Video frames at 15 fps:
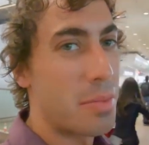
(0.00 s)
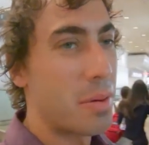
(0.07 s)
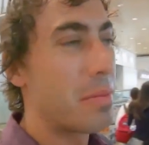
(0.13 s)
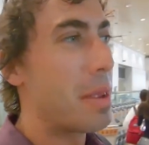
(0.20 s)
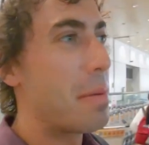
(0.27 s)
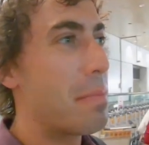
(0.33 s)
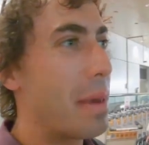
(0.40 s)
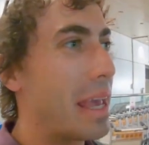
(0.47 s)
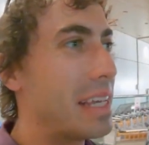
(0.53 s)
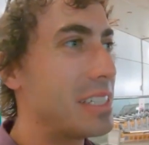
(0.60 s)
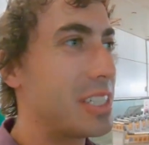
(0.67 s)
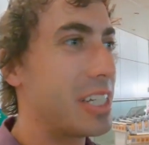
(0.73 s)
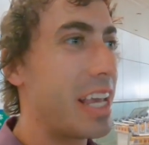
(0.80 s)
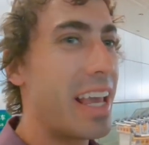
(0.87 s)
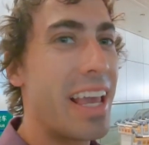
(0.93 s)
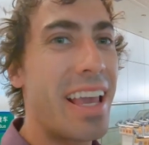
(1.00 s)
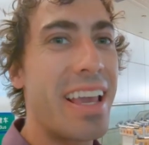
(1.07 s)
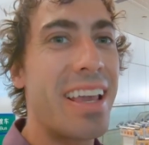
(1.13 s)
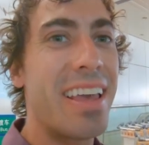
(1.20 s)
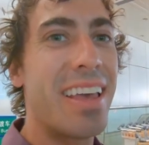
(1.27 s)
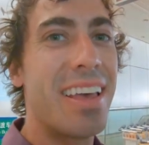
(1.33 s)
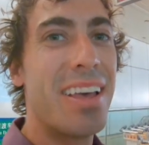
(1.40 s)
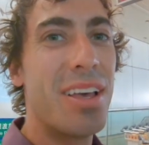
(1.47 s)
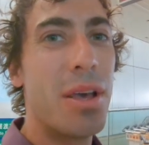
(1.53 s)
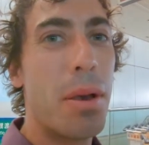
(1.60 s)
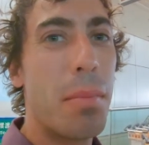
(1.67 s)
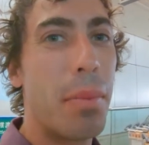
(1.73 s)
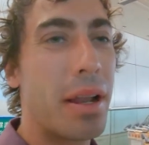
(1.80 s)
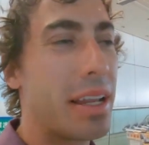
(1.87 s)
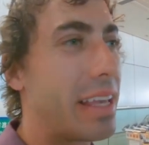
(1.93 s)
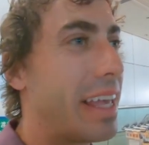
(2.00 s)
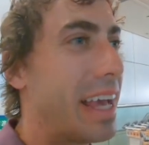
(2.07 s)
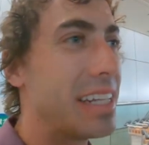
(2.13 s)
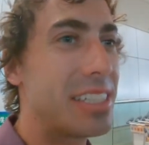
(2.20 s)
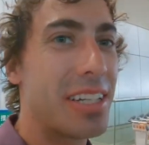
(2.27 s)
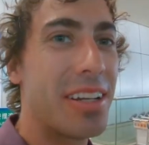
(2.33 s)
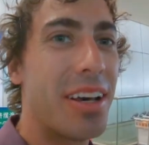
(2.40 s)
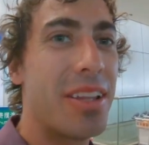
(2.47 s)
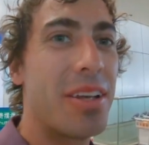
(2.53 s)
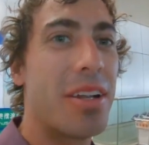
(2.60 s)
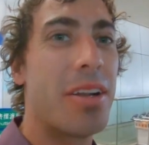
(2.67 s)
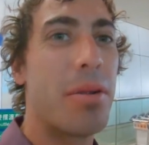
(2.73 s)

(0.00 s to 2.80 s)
I'm in Beijing. About to catch another